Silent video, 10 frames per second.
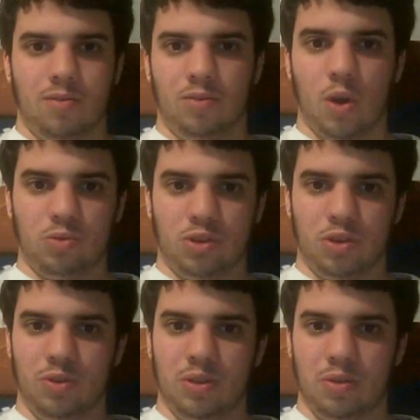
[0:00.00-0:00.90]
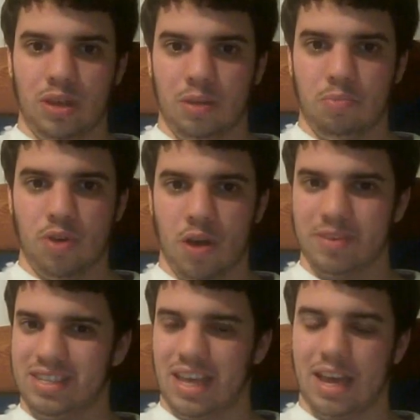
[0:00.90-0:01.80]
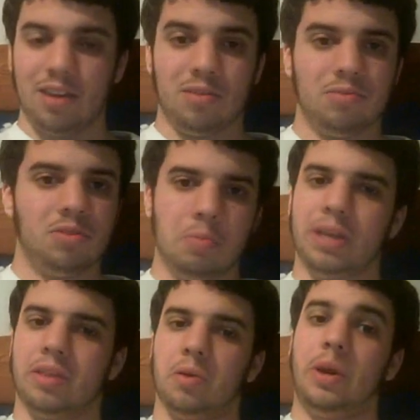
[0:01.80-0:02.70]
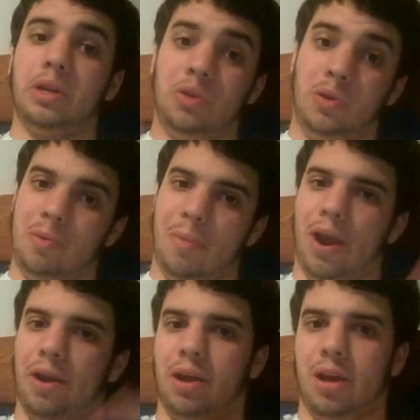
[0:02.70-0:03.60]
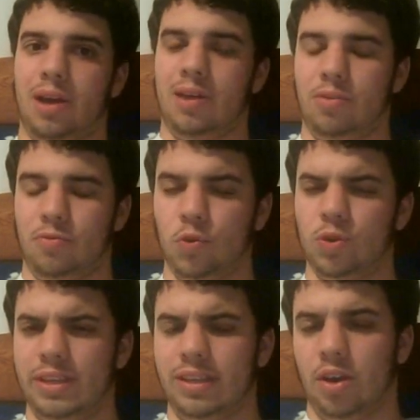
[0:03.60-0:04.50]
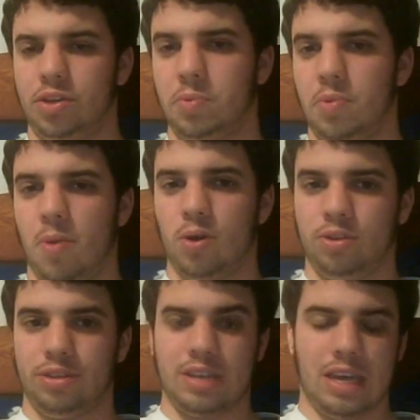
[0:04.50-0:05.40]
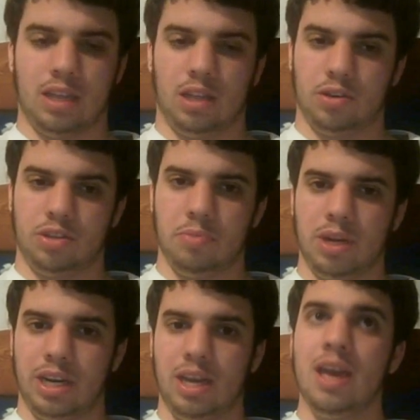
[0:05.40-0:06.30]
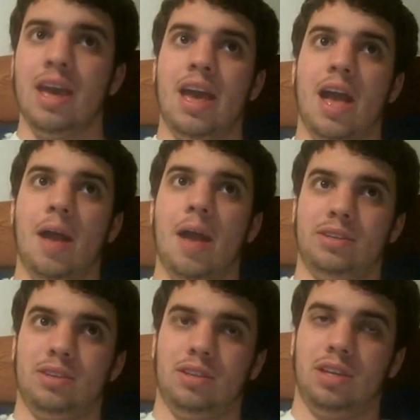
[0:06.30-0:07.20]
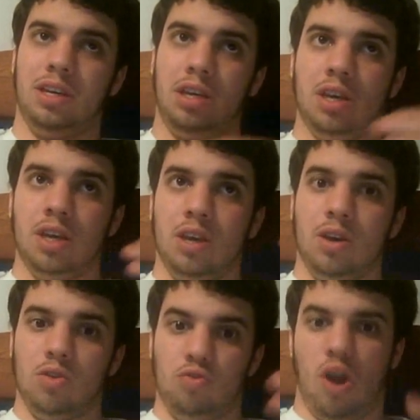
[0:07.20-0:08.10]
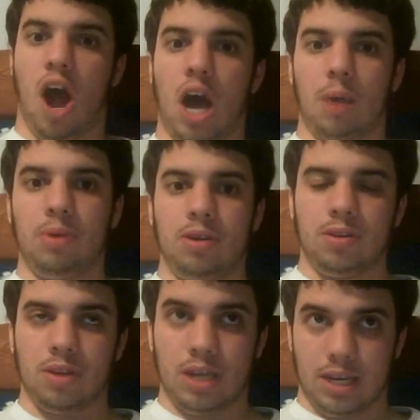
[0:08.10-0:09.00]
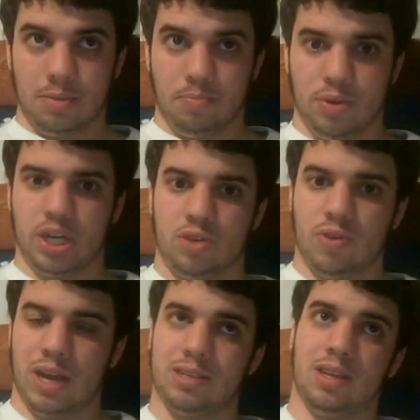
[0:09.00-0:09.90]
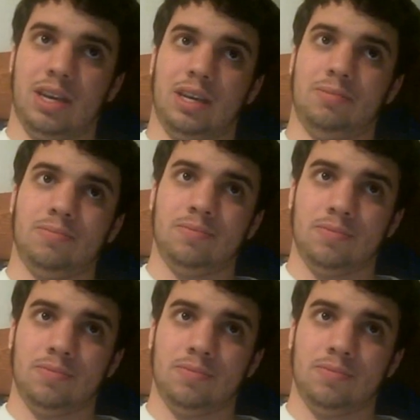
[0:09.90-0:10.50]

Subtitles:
go to the Promised Land to make their way to America for the larger promotions and the larger money, and basically rob British wrestling,